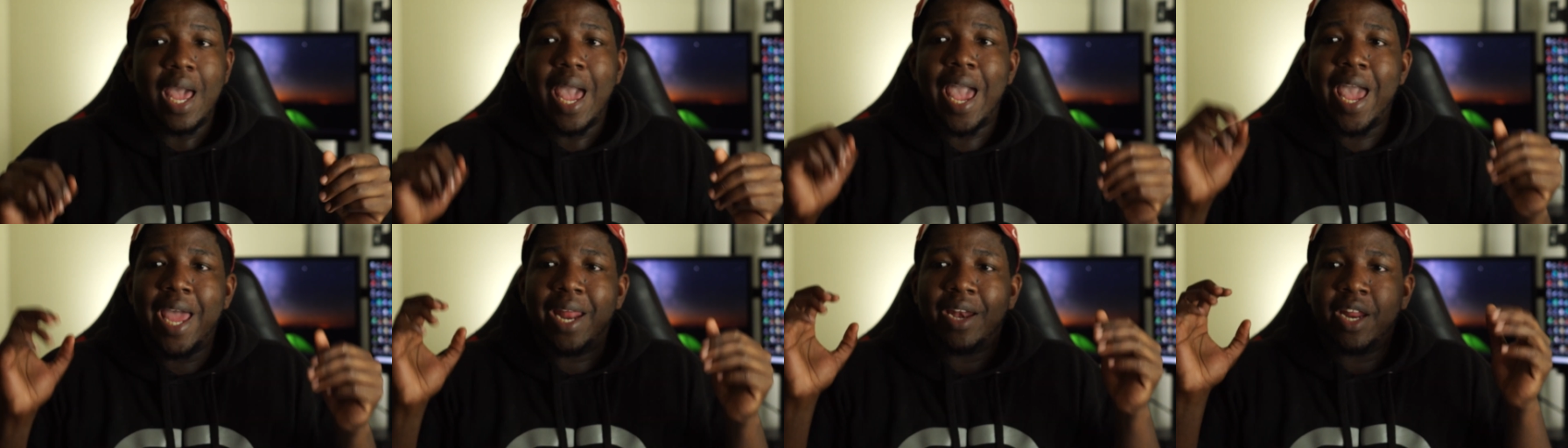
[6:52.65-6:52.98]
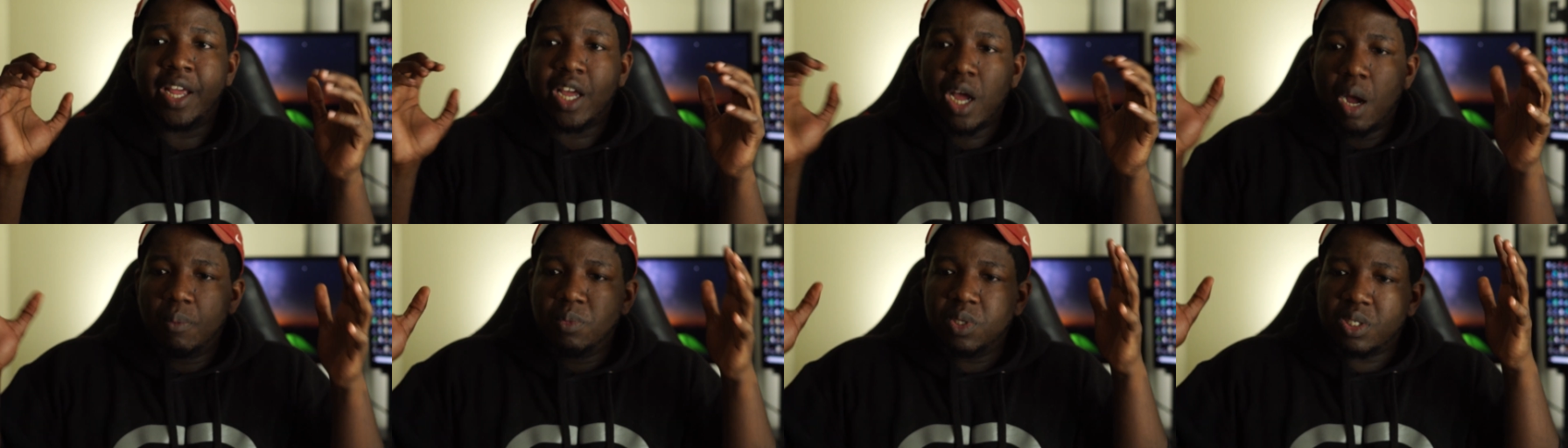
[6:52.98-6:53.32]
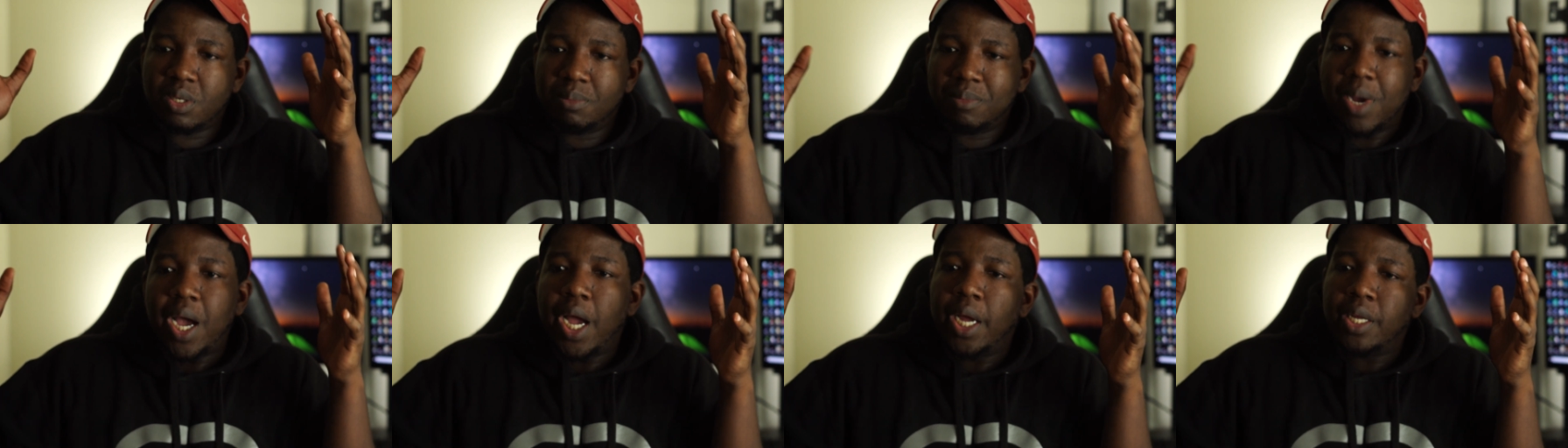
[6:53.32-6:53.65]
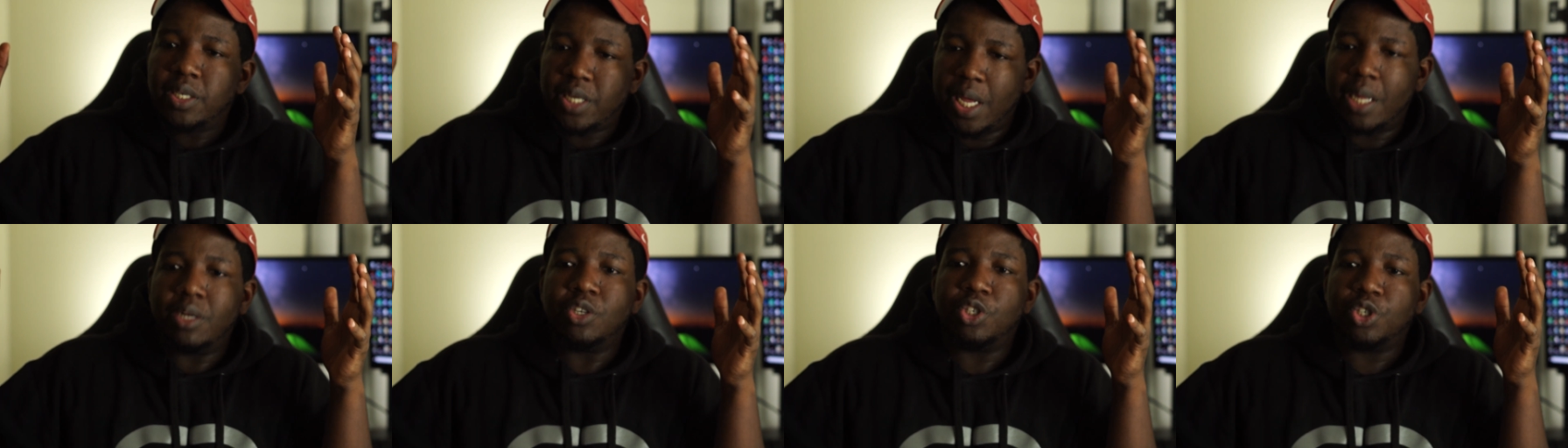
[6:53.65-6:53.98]
And it comes to my
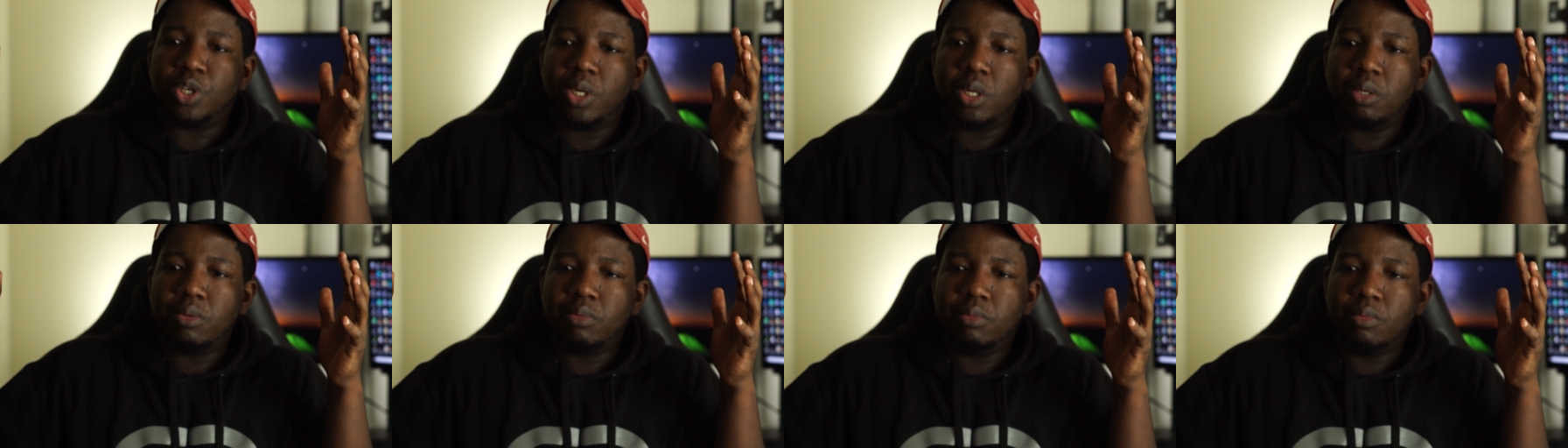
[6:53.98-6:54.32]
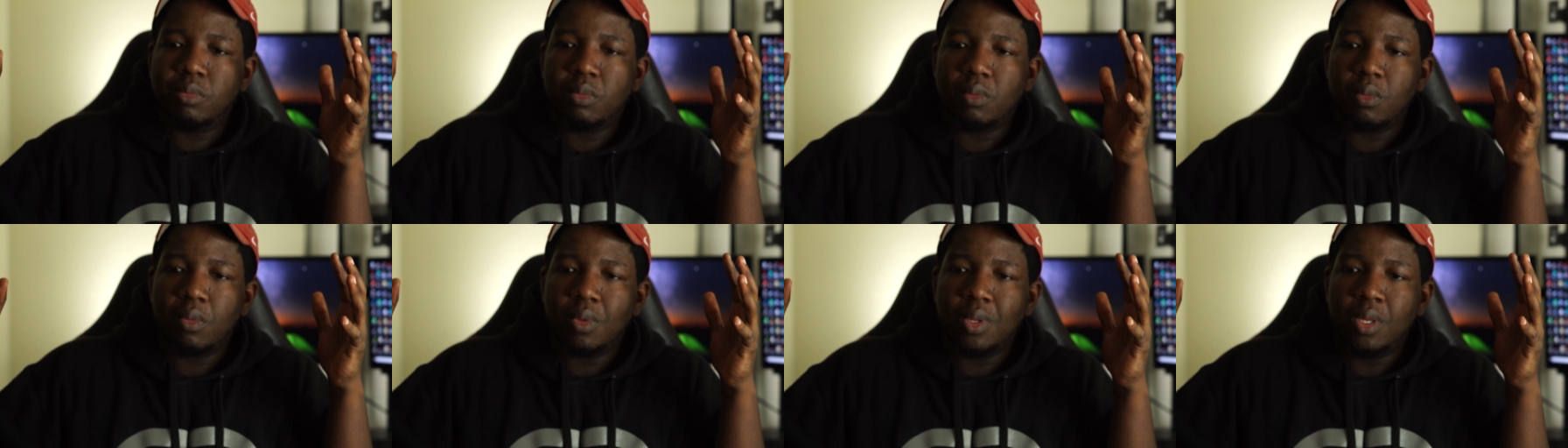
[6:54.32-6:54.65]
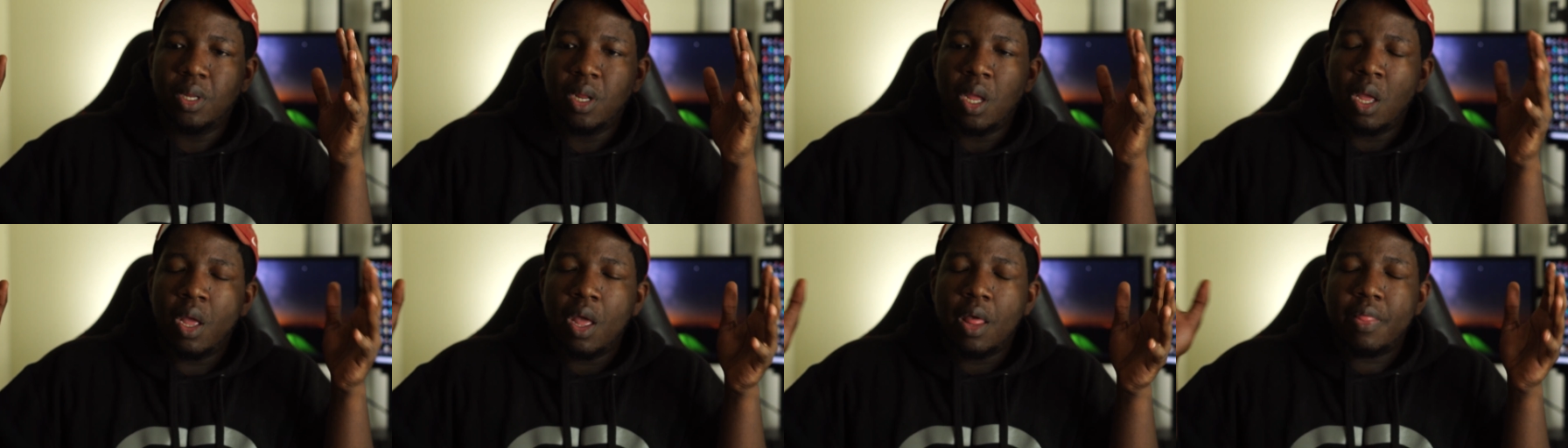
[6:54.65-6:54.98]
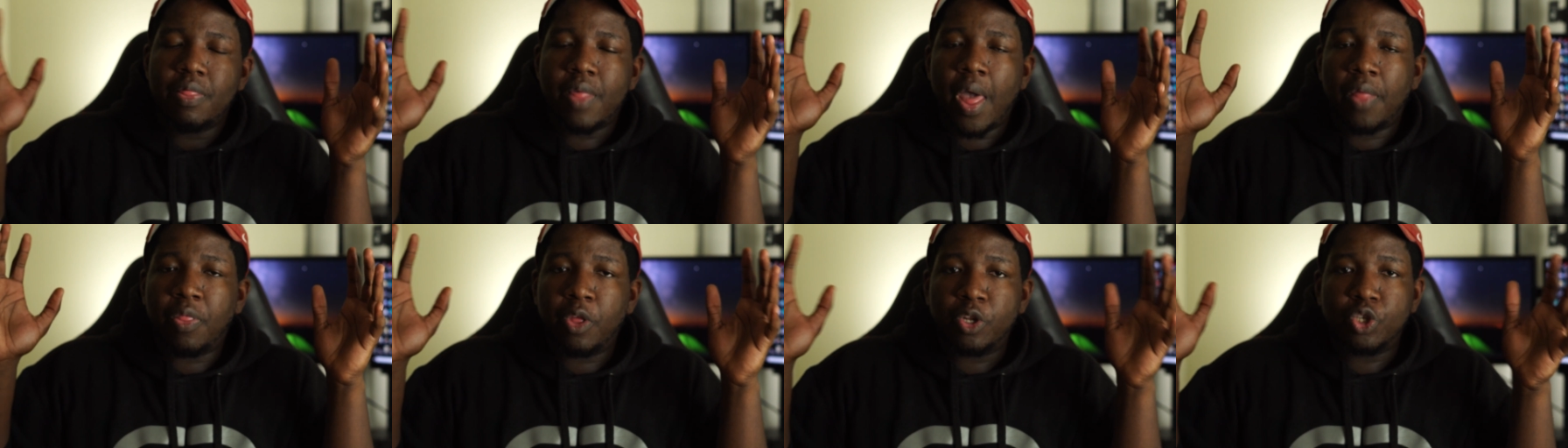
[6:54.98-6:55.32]
attention
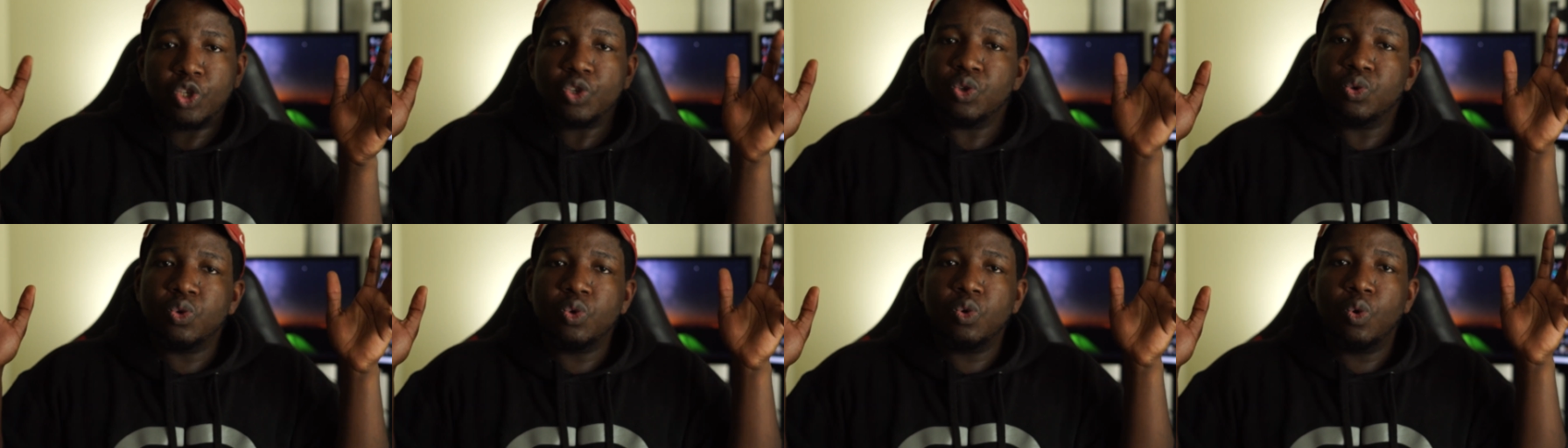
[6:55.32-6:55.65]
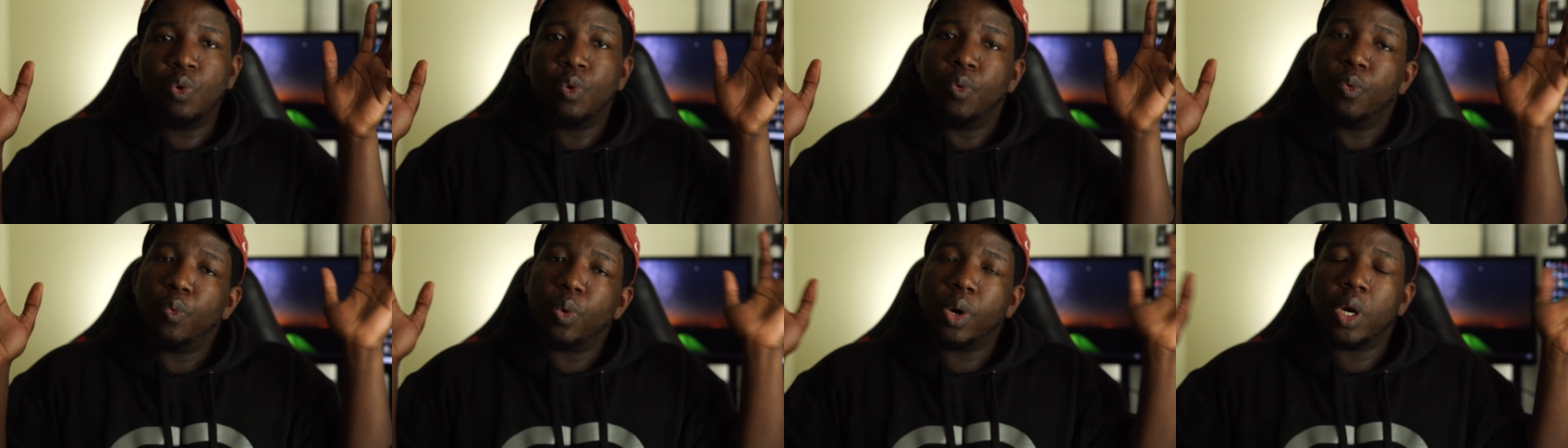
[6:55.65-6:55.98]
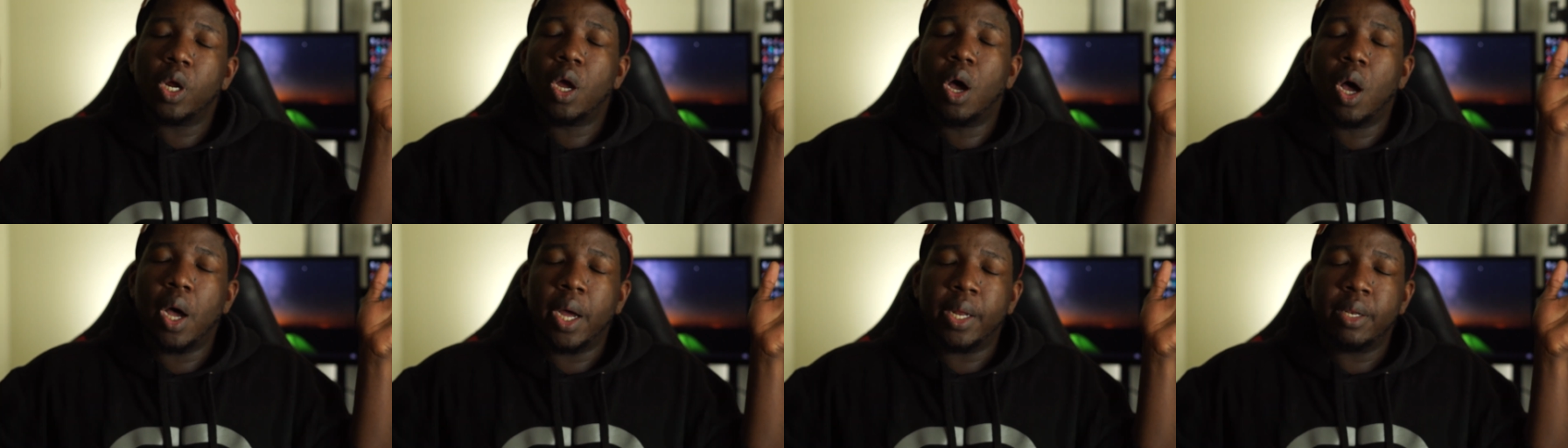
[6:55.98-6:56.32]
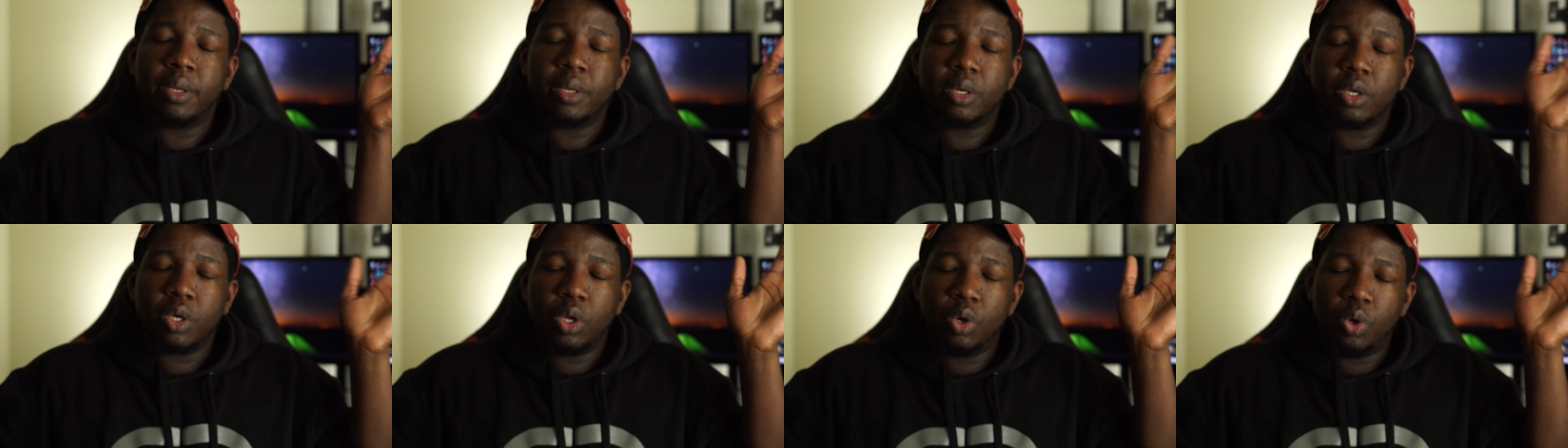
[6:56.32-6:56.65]
that the two were
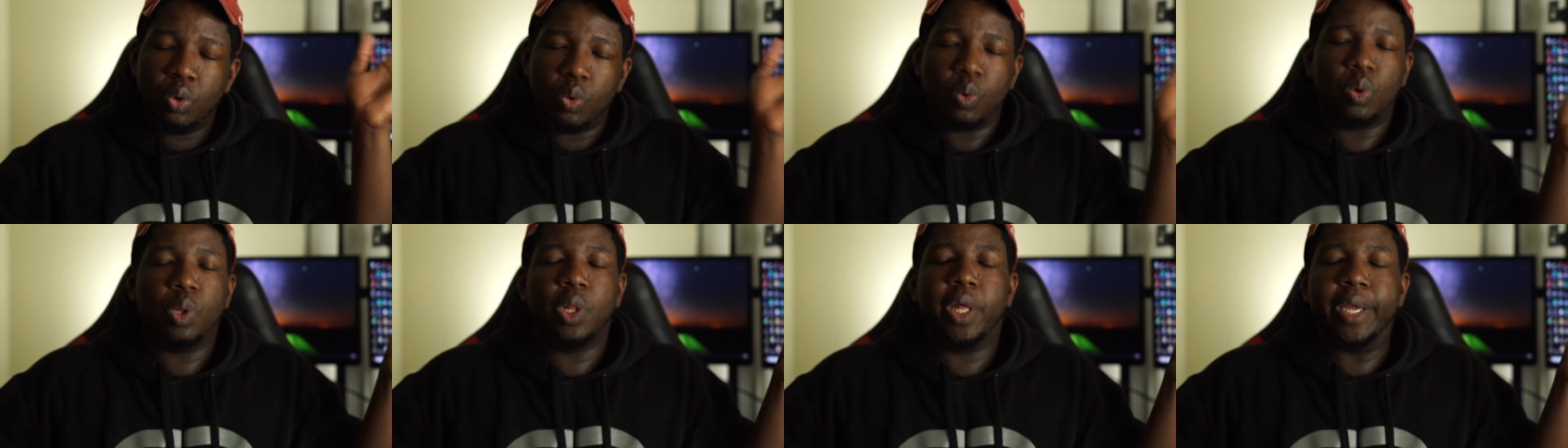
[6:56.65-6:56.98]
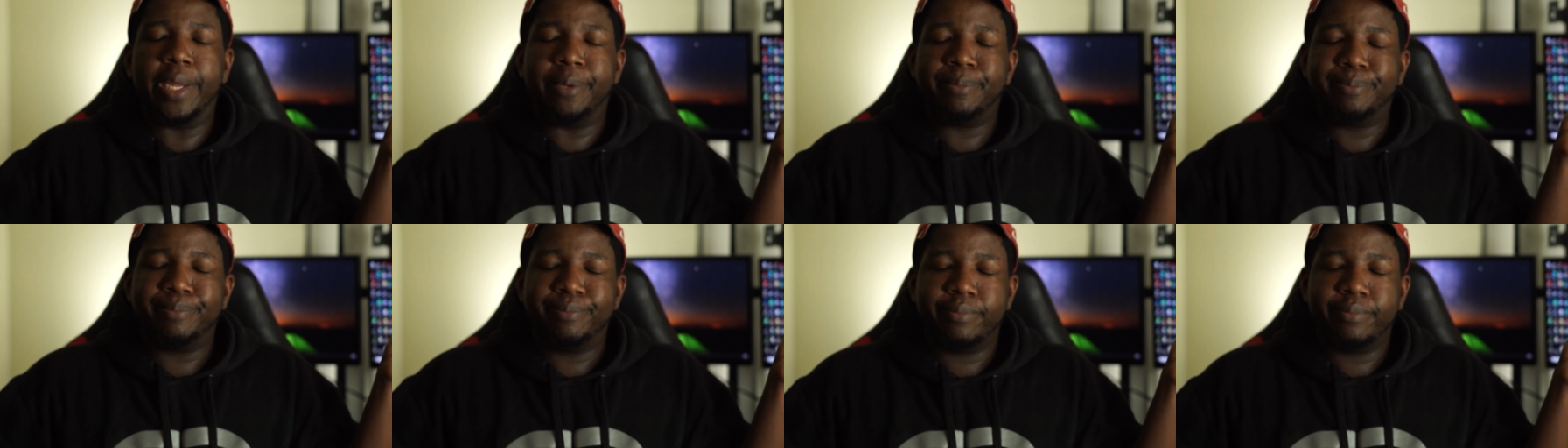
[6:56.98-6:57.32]
caught canoodling